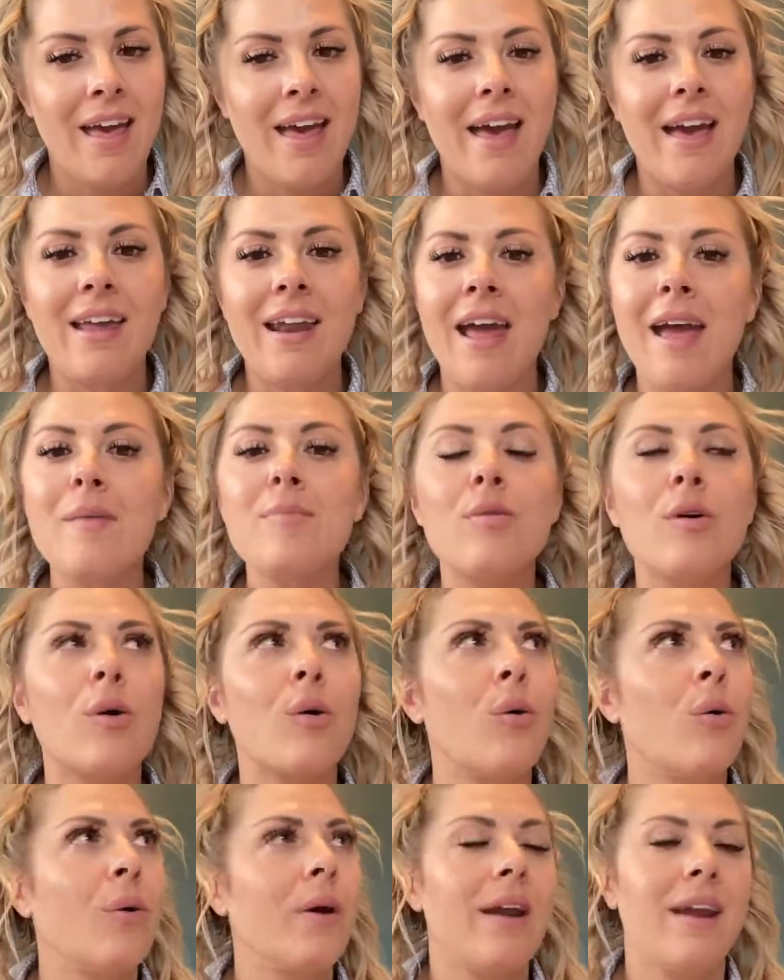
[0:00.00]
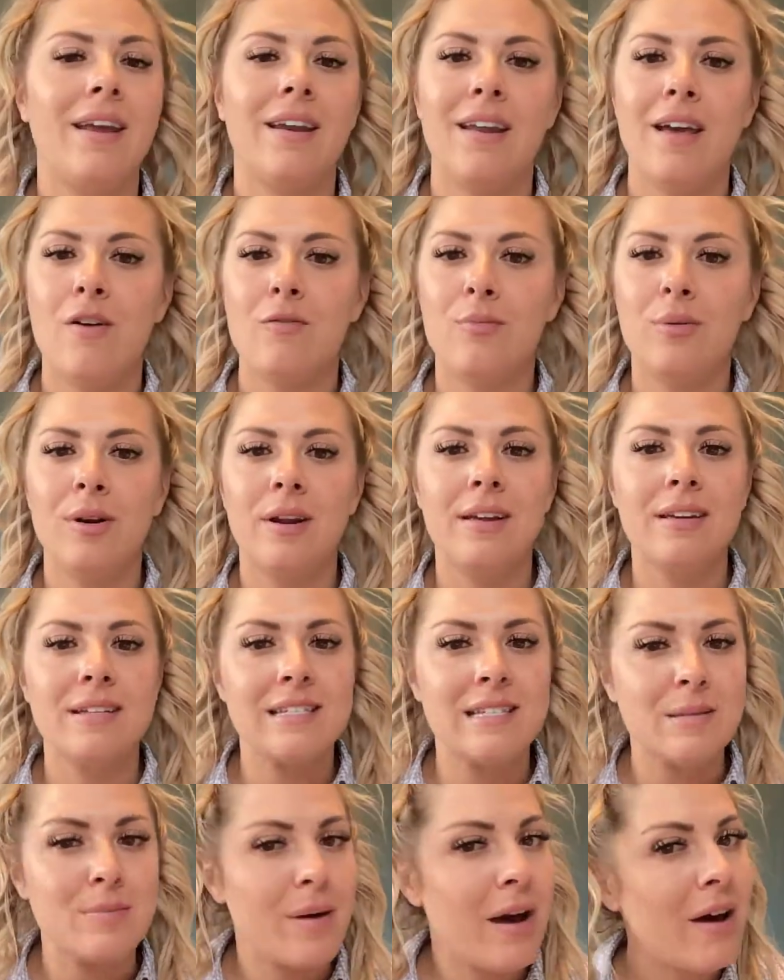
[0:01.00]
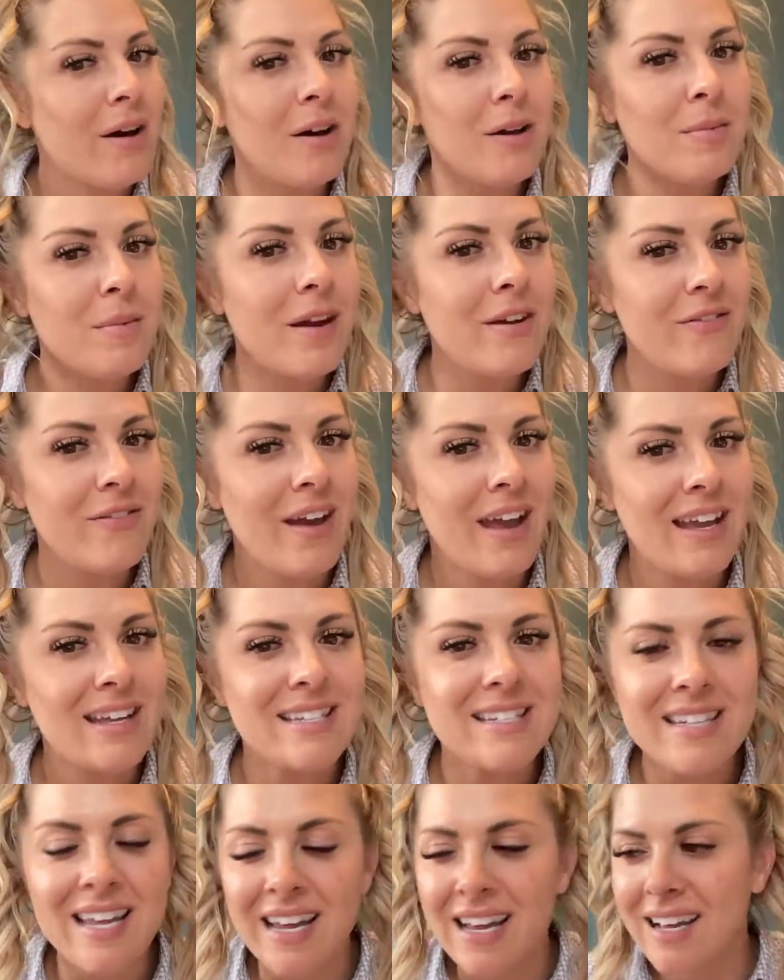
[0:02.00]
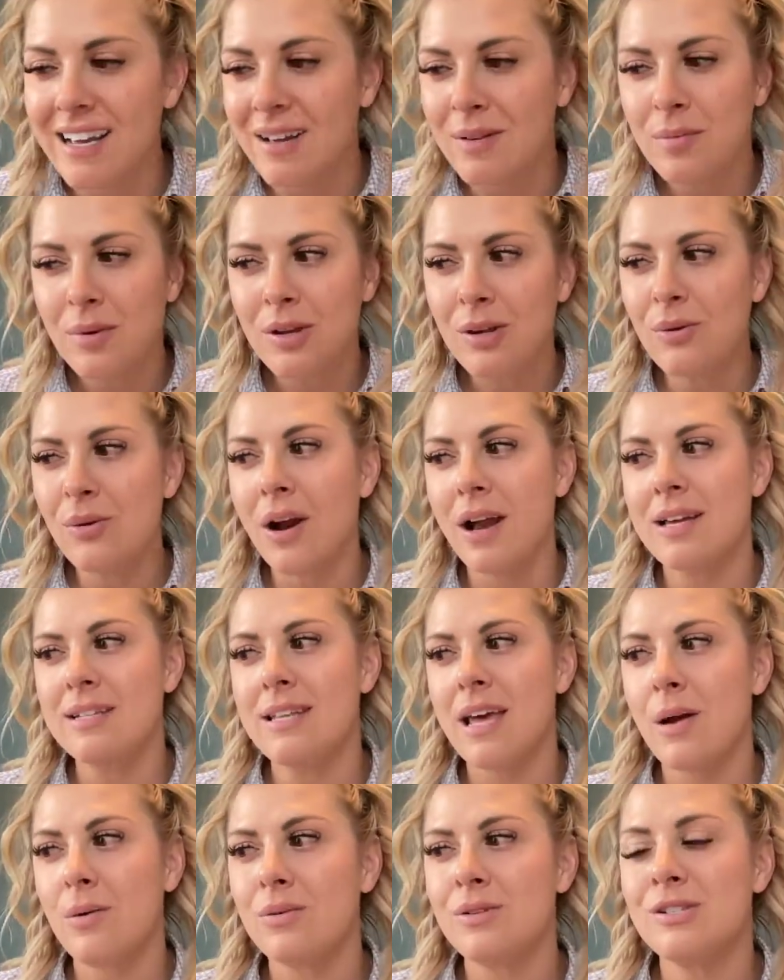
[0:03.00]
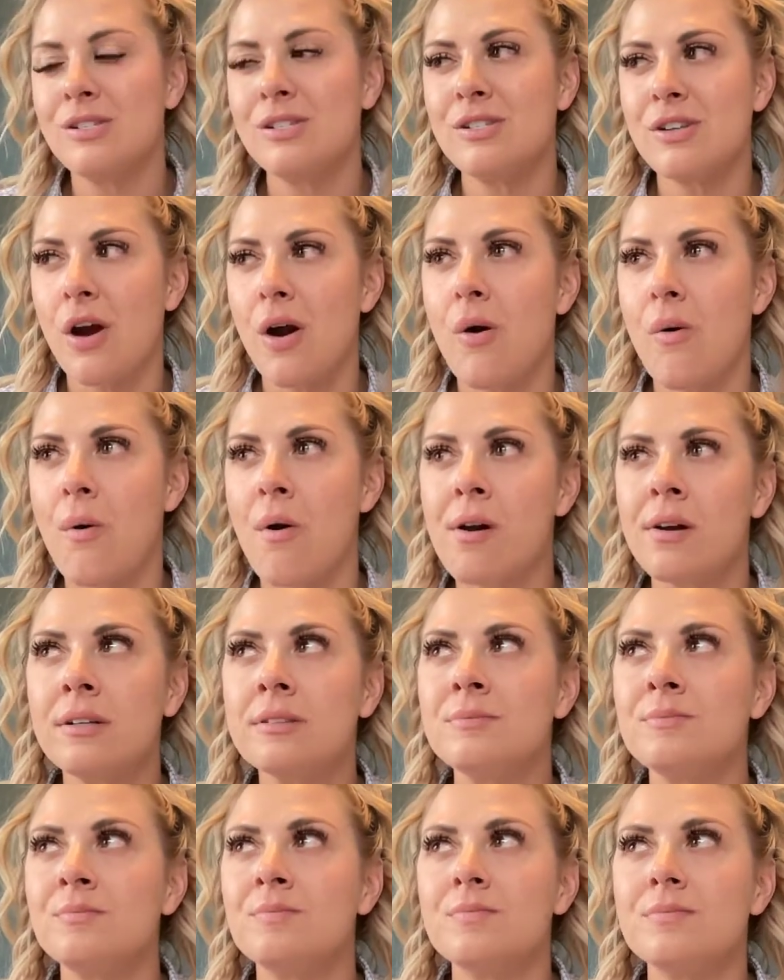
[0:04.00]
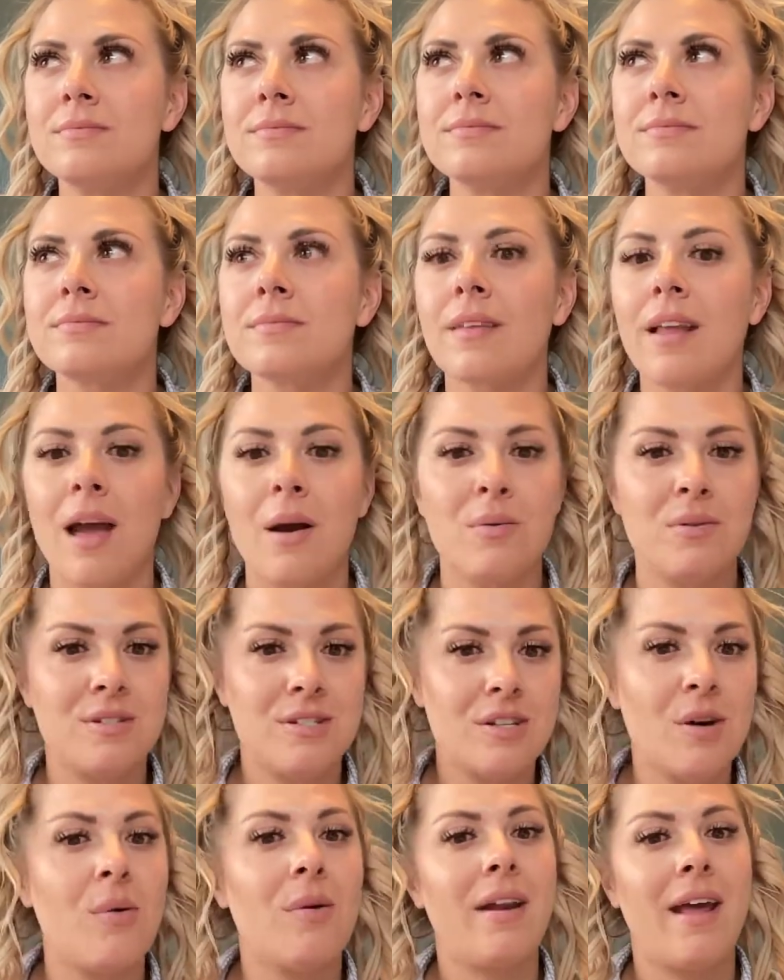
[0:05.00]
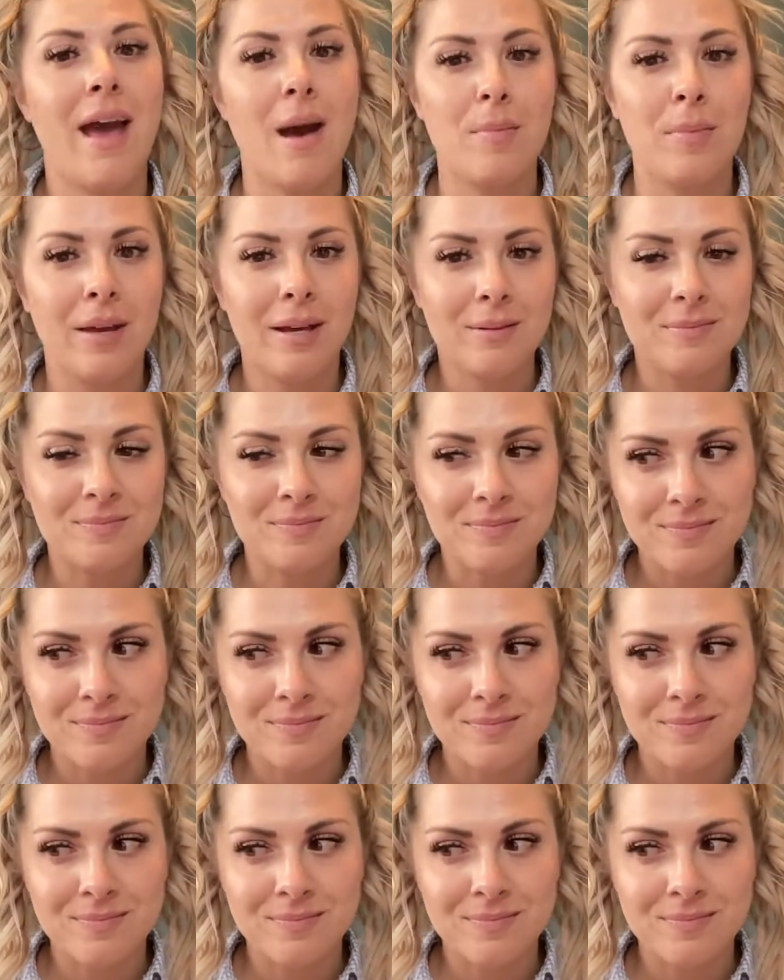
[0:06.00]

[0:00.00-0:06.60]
And I am the queen of putting a smile on my face. But you guys, I was so unhappy.